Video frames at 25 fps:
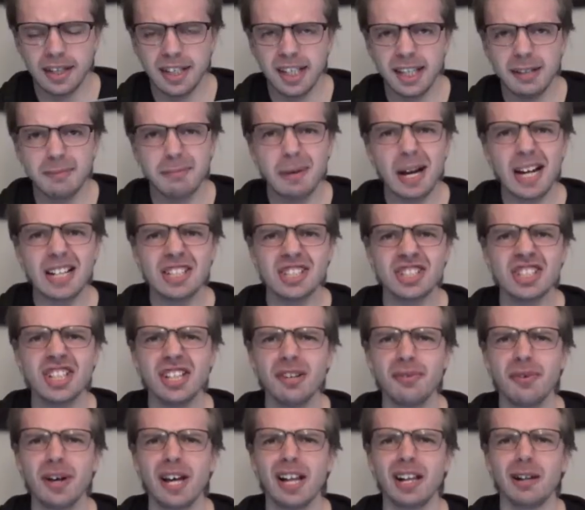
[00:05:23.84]
Imagine
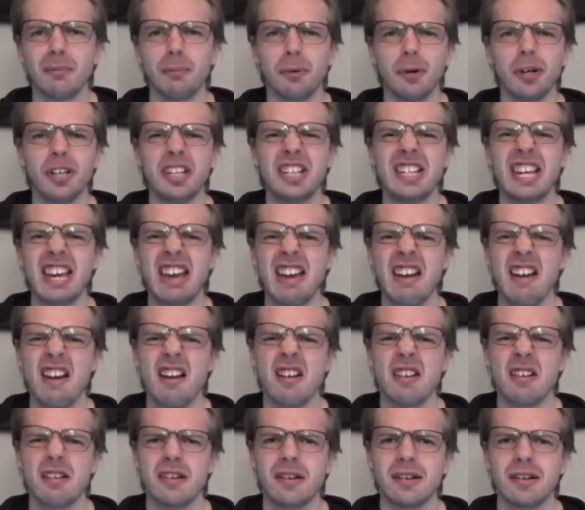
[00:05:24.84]
if Hellboy
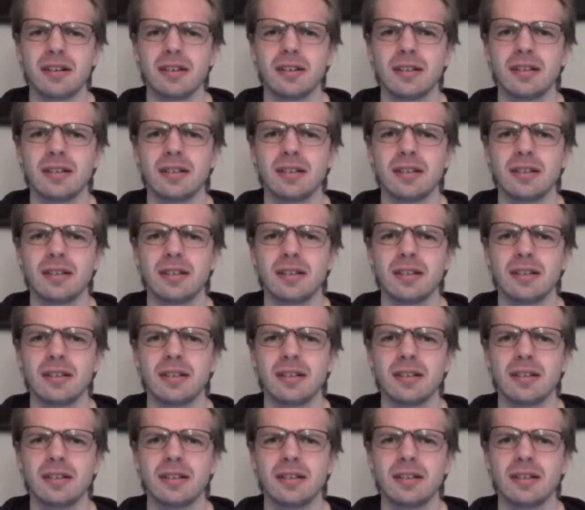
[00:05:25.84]
cared.